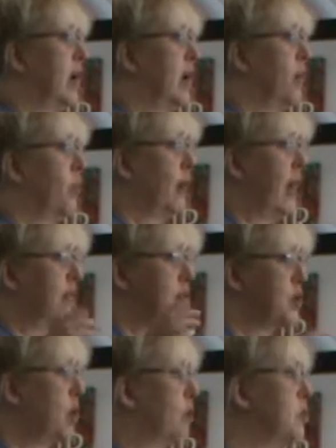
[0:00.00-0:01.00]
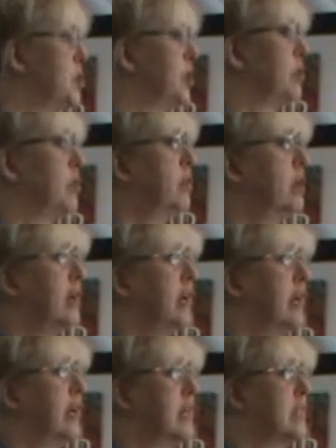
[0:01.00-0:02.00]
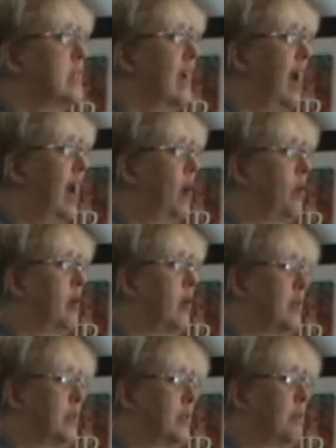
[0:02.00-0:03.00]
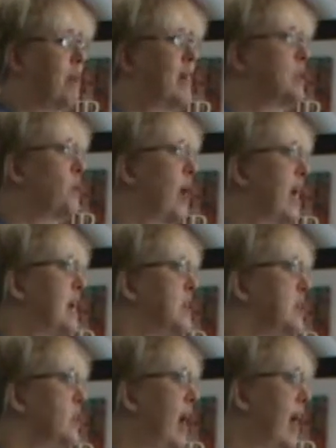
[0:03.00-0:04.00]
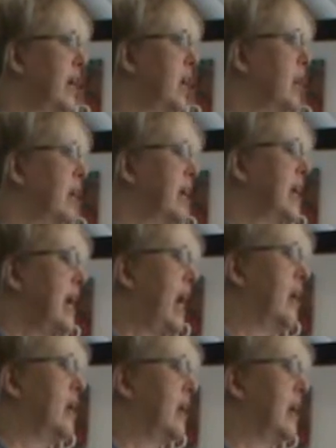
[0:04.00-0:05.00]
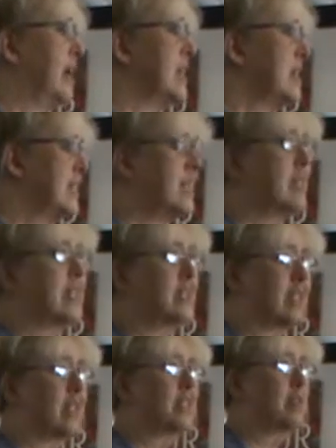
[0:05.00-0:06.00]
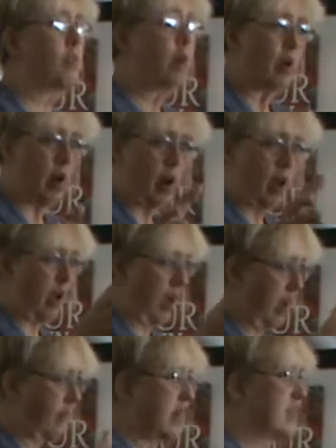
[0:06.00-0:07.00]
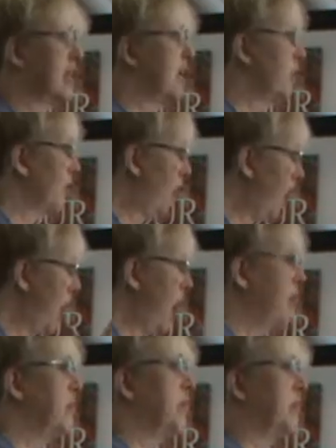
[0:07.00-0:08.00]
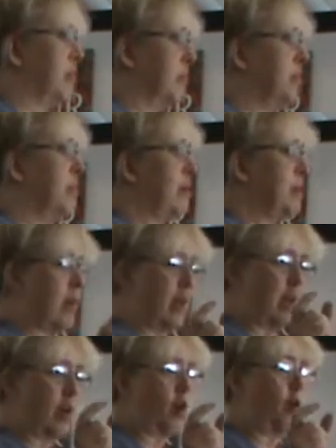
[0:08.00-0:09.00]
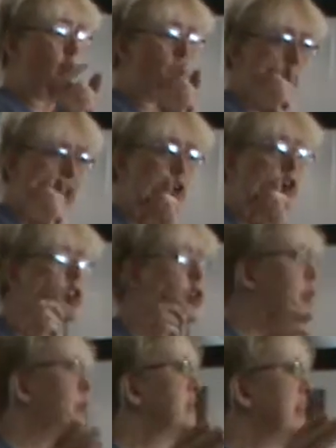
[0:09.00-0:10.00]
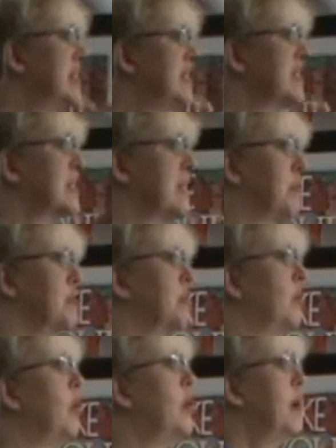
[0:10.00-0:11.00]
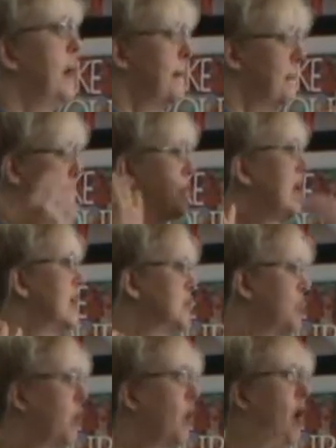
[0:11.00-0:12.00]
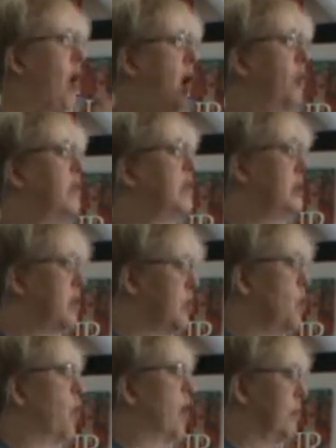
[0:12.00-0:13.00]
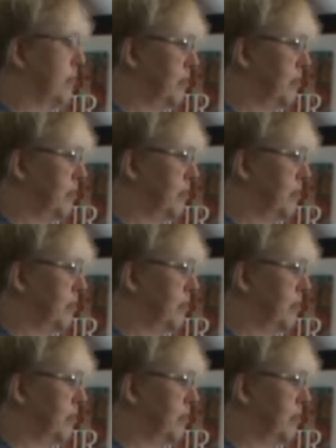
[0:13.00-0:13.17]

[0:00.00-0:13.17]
What I've showed you is the best way to accurately calculate distances. Obviously we were off maybe a point or two, and that's acceptable because we were all within the norm.